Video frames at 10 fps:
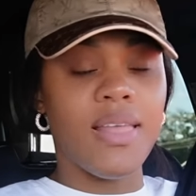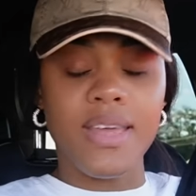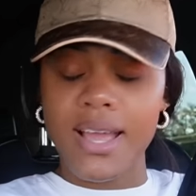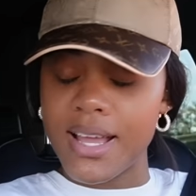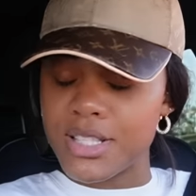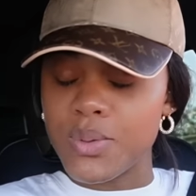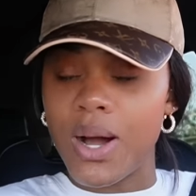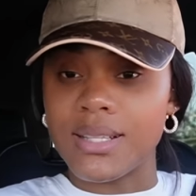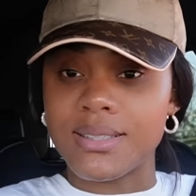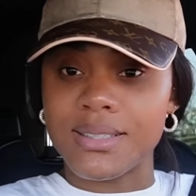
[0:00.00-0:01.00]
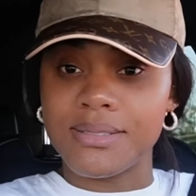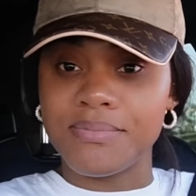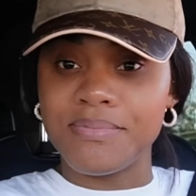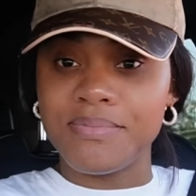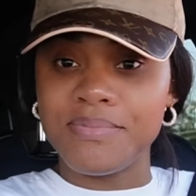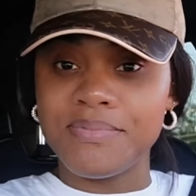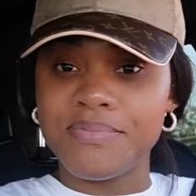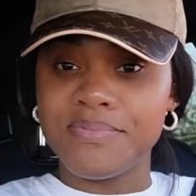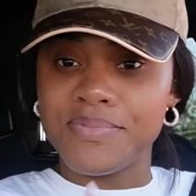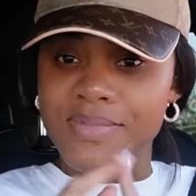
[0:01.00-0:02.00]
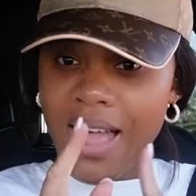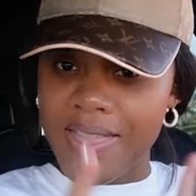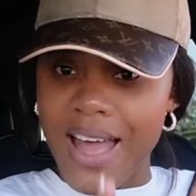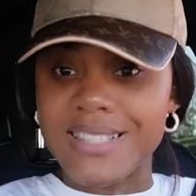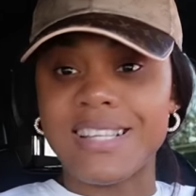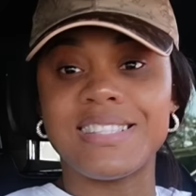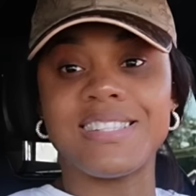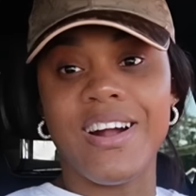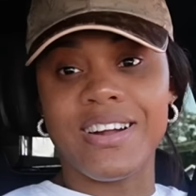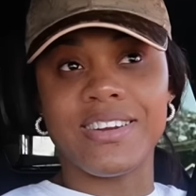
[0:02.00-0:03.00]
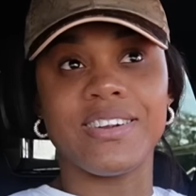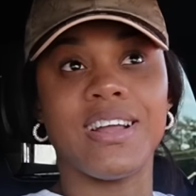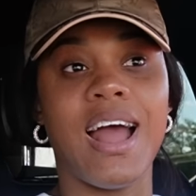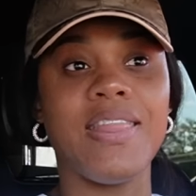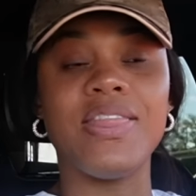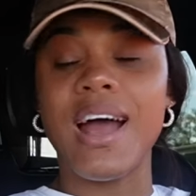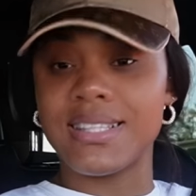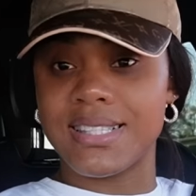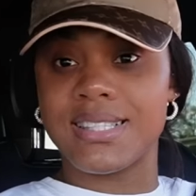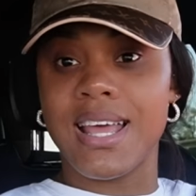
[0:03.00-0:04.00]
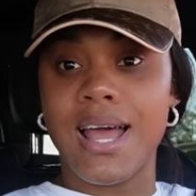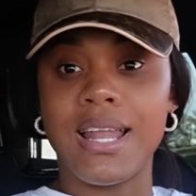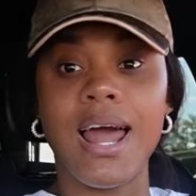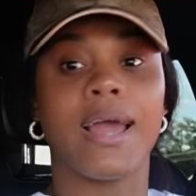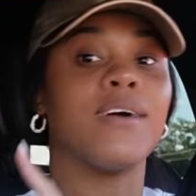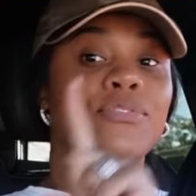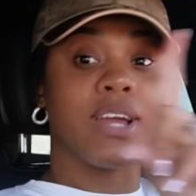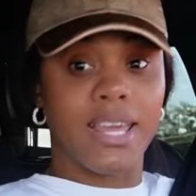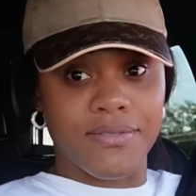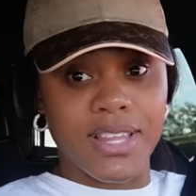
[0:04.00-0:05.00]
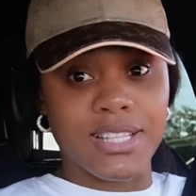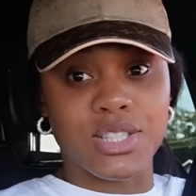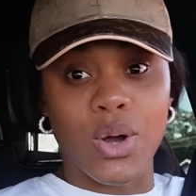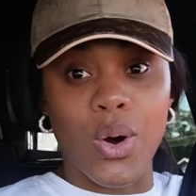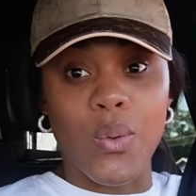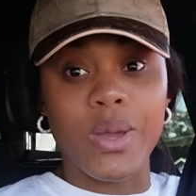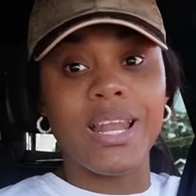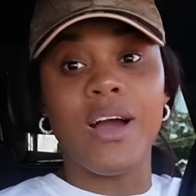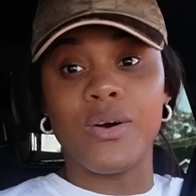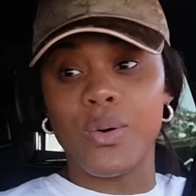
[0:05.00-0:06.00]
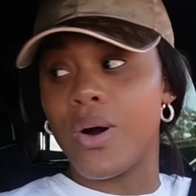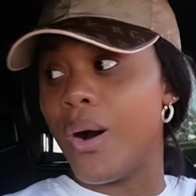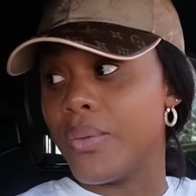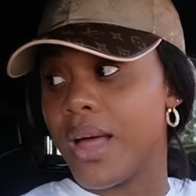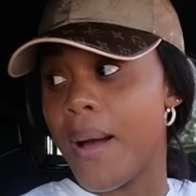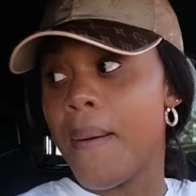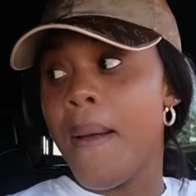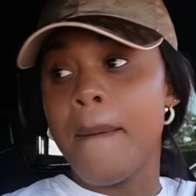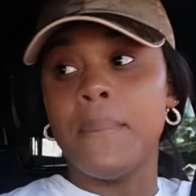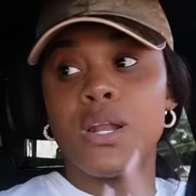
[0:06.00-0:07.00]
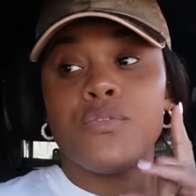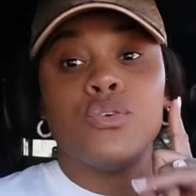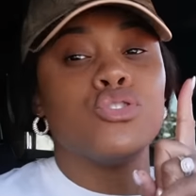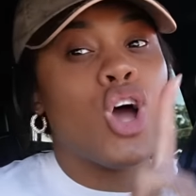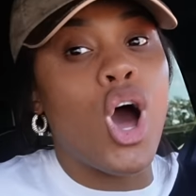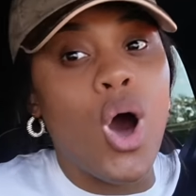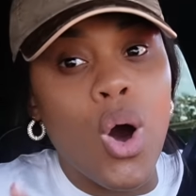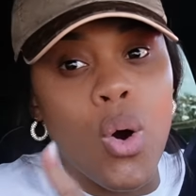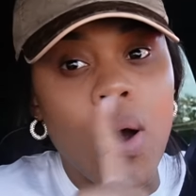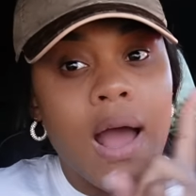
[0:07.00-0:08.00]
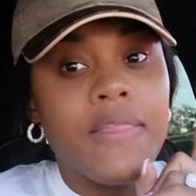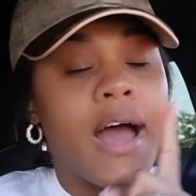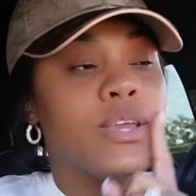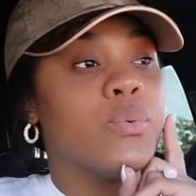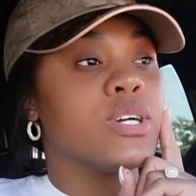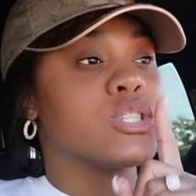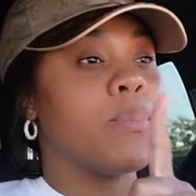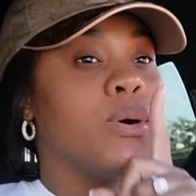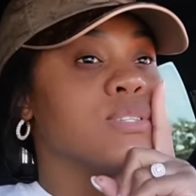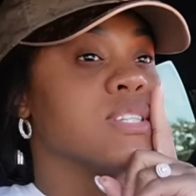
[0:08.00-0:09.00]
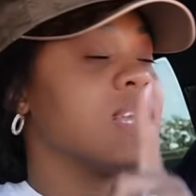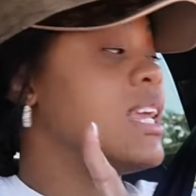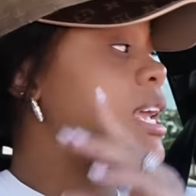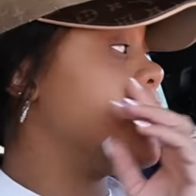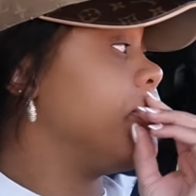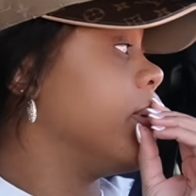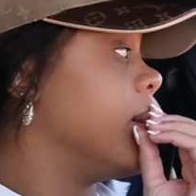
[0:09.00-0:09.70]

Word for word: then guess what? That's a starter. And that's like a forgiveness. So we're not going to count that. But if you know that you were supposed to keep